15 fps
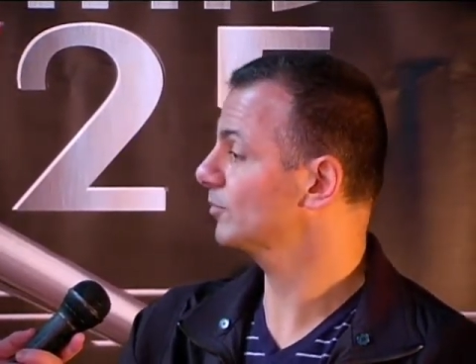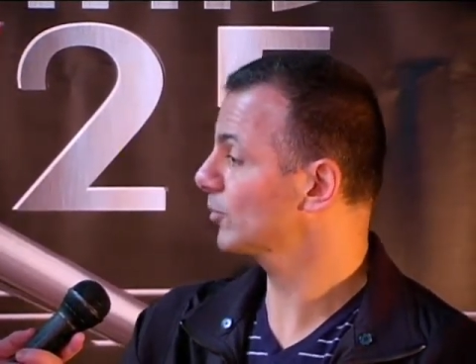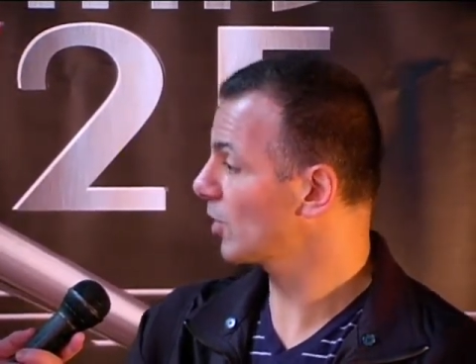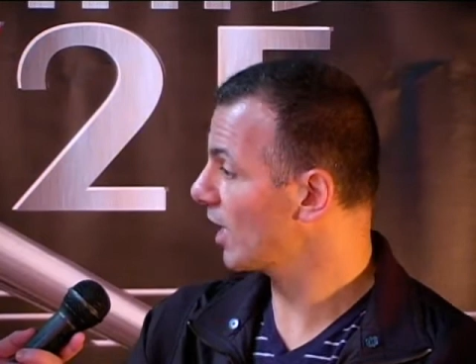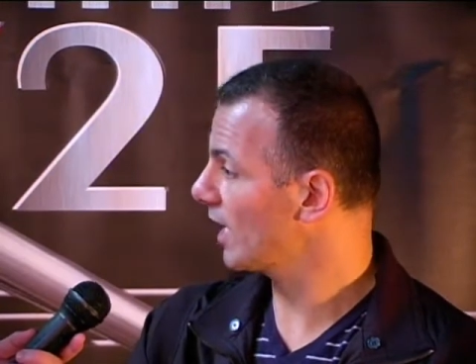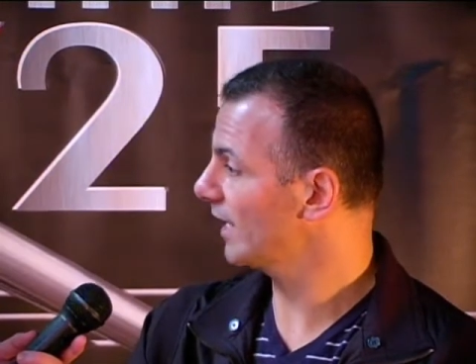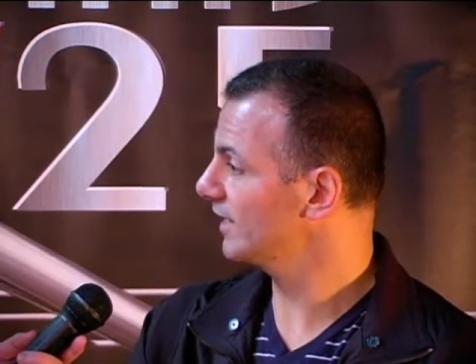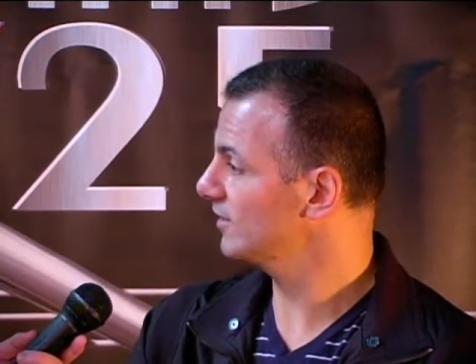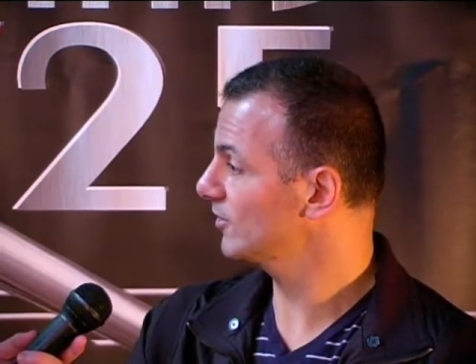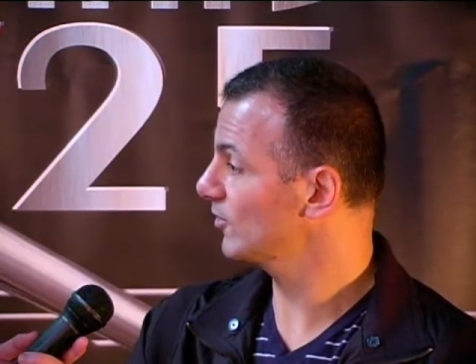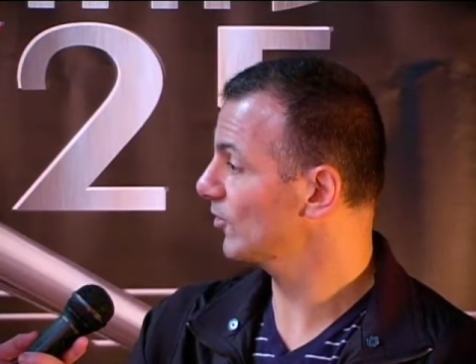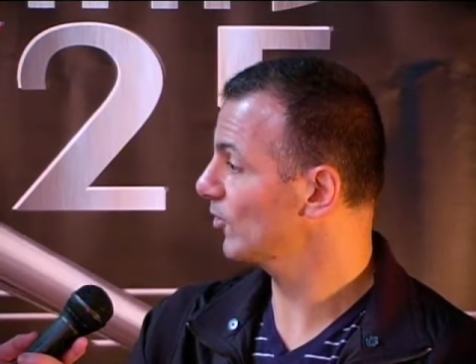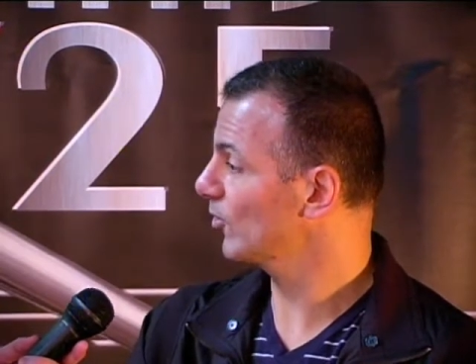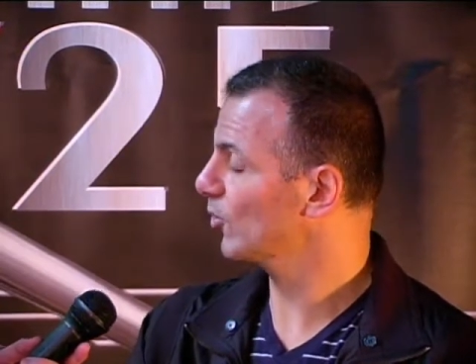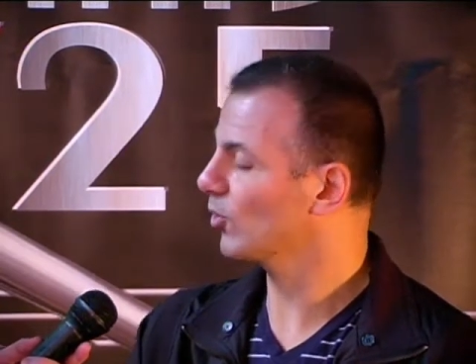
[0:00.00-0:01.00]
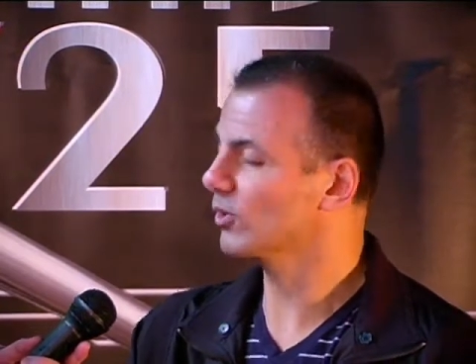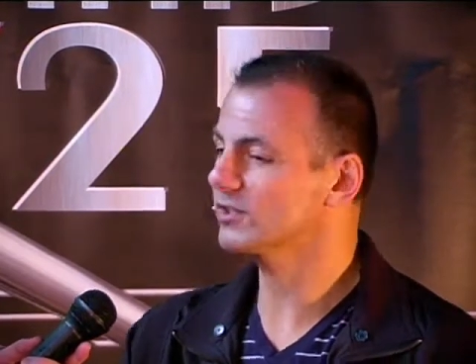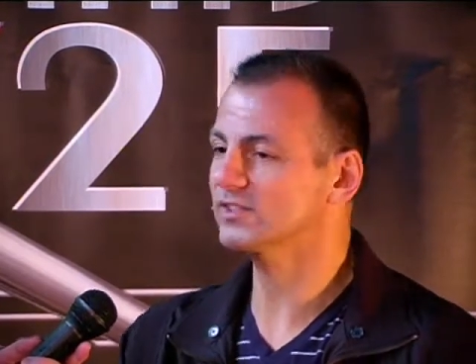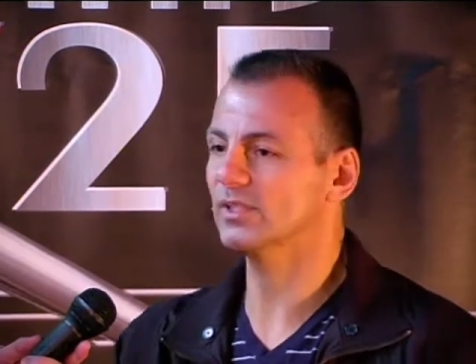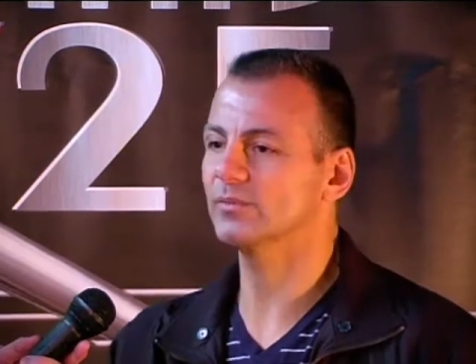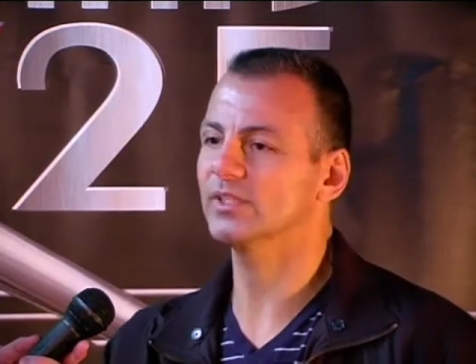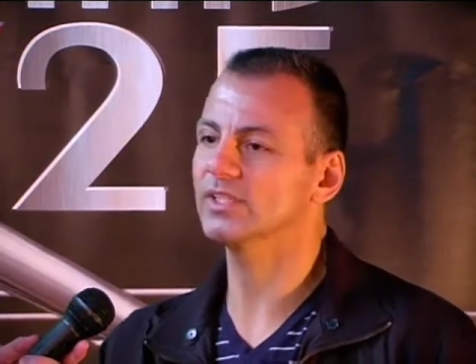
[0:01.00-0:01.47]
pride or
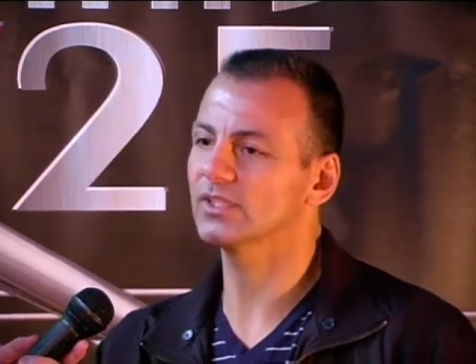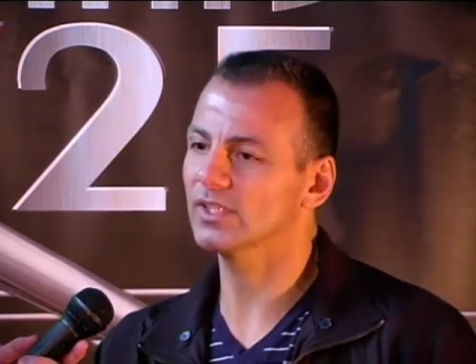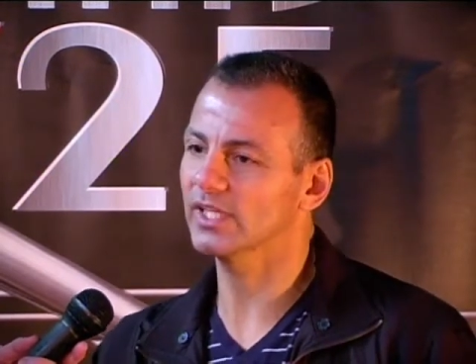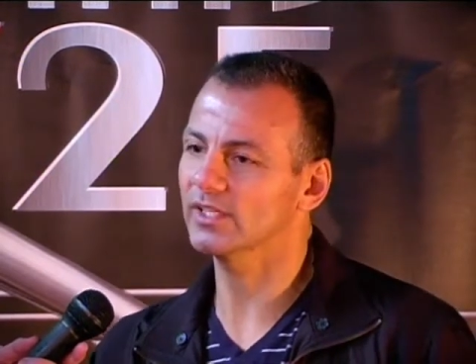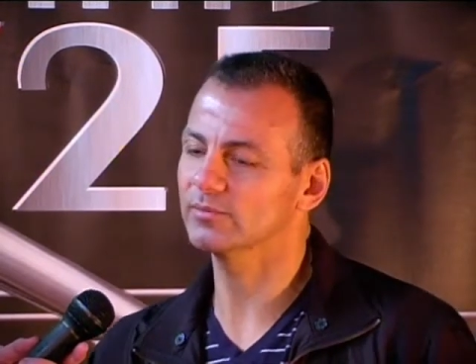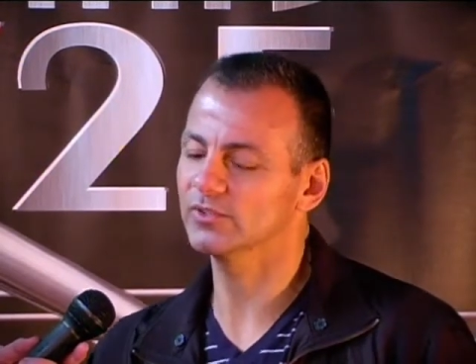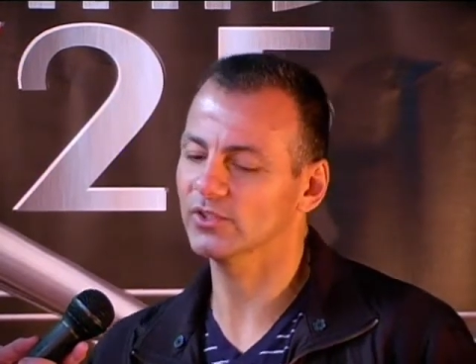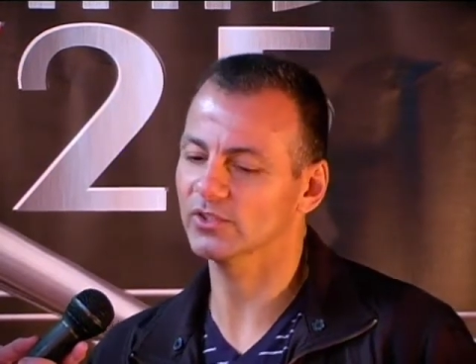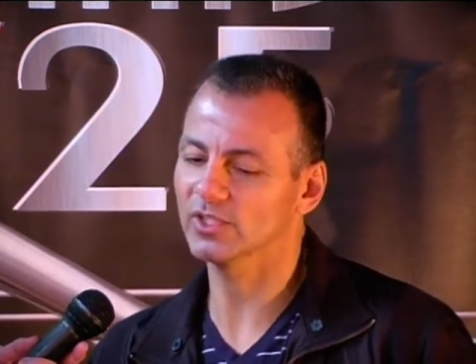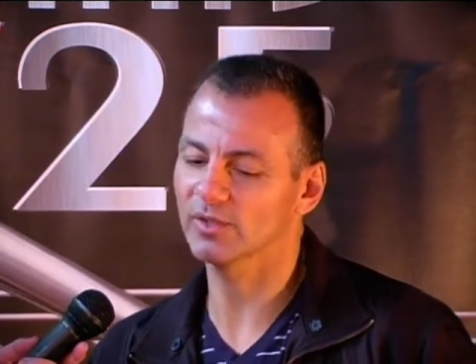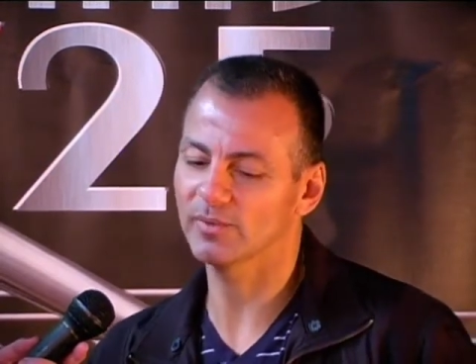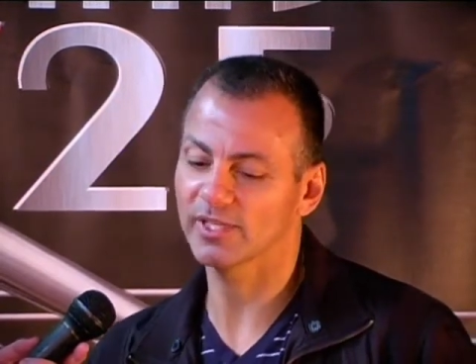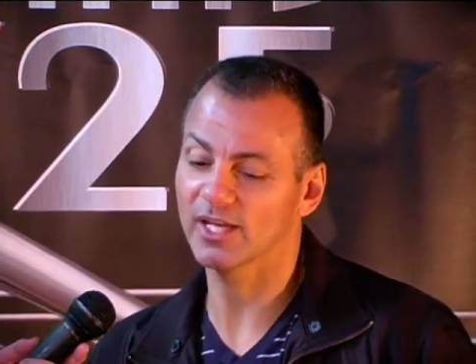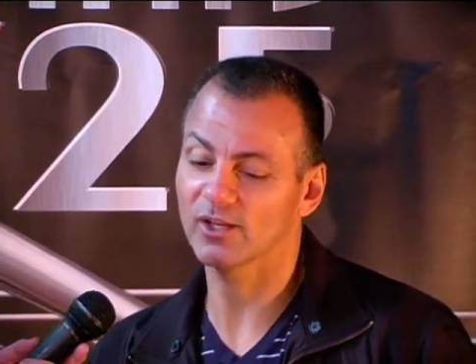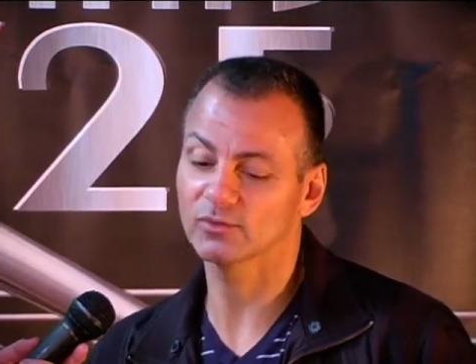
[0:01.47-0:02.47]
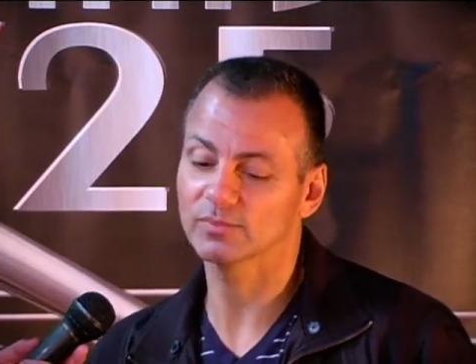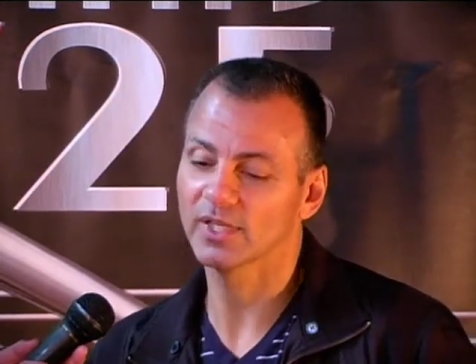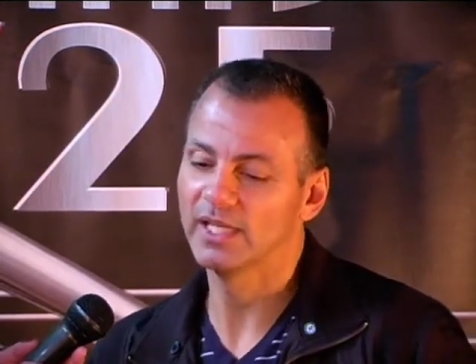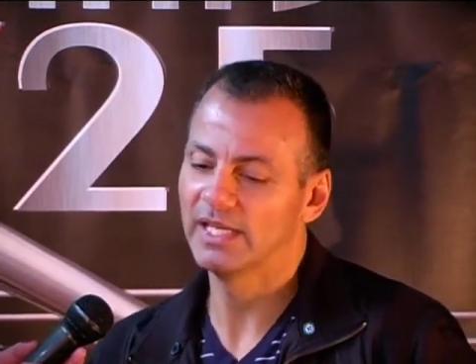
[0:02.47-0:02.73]
something that led up to their coming out.